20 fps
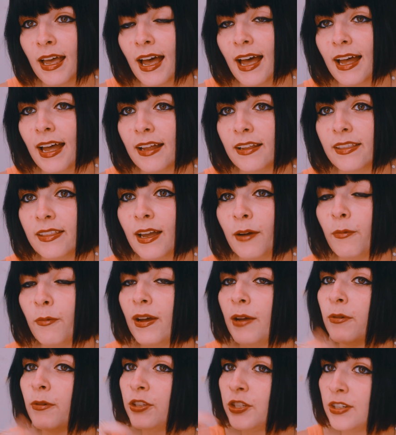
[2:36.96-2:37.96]
and that
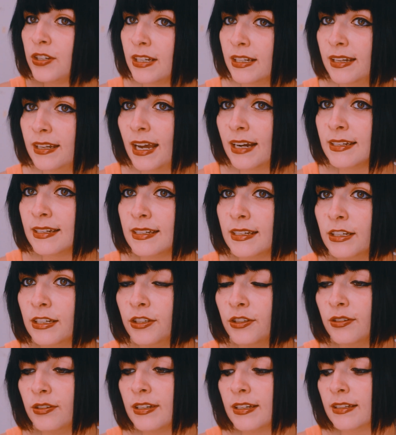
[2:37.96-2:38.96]
way once you connect it
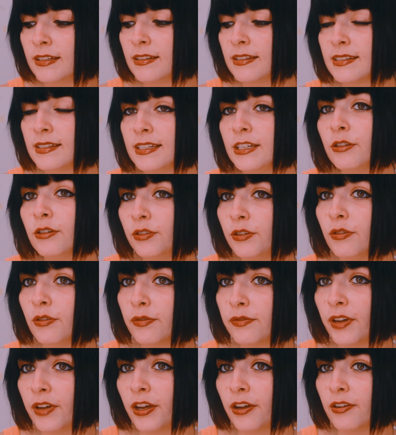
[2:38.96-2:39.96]
you can see on
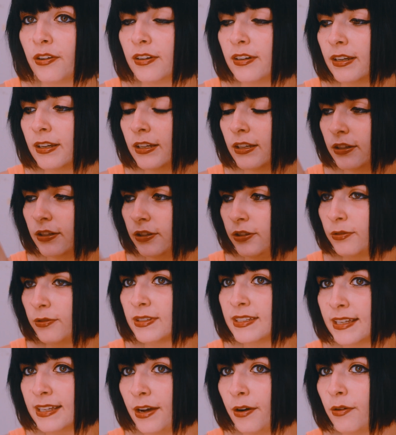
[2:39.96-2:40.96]
your phone
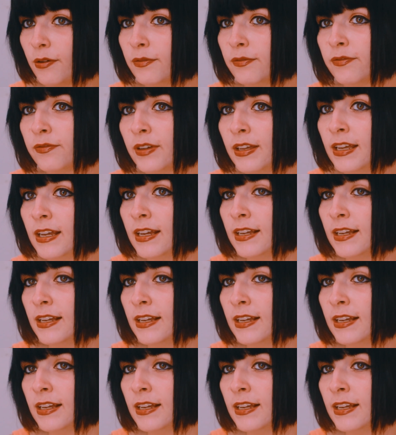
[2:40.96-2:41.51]
yourself,